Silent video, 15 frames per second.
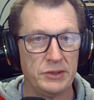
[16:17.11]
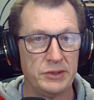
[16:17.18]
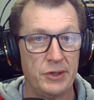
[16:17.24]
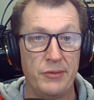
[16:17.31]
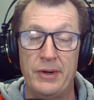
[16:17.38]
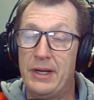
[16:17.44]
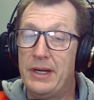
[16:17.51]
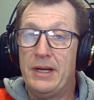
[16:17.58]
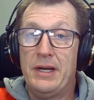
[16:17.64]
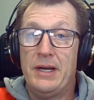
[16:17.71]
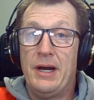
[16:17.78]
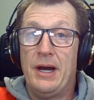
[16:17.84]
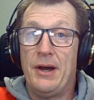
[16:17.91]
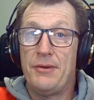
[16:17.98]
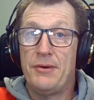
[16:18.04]
So,
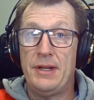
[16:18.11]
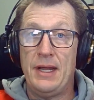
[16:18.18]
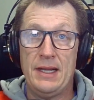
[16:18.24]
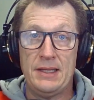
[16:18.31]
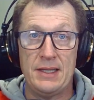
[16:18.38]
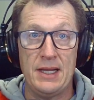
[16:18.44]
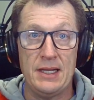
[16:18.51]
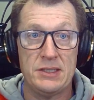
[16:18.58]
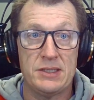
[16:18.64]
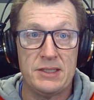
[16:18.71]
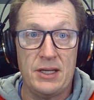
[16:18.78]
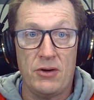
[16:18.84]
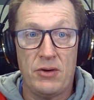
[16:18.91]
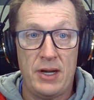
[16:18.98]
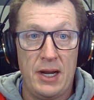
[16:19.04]
other than that, that's
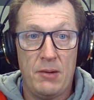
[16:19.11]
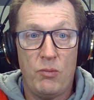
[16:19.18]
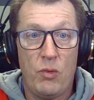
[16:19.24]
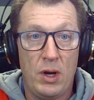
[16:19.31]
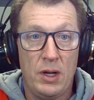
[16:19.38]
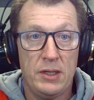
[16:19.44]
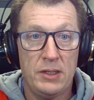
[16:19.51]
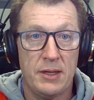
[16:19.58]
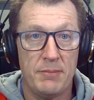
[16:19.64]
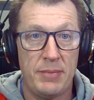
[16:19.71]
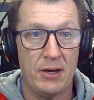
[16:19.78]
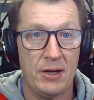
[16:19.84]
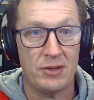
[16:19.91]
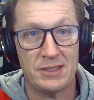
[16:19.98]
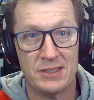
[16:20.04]
CineCam 1
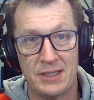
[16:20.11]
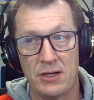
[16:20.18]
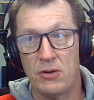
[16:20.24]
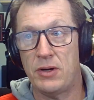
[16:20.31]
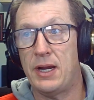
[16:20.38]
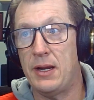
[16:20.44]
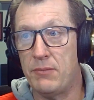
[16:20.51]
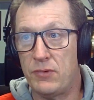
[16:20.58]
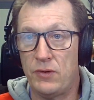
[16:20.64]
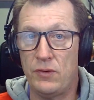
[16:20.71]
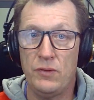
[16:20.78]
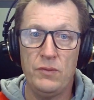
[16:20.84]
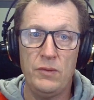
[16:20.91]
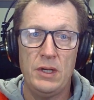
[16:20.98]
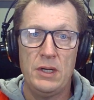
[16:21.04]
compared to CineCam
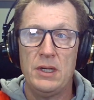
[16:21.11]
2.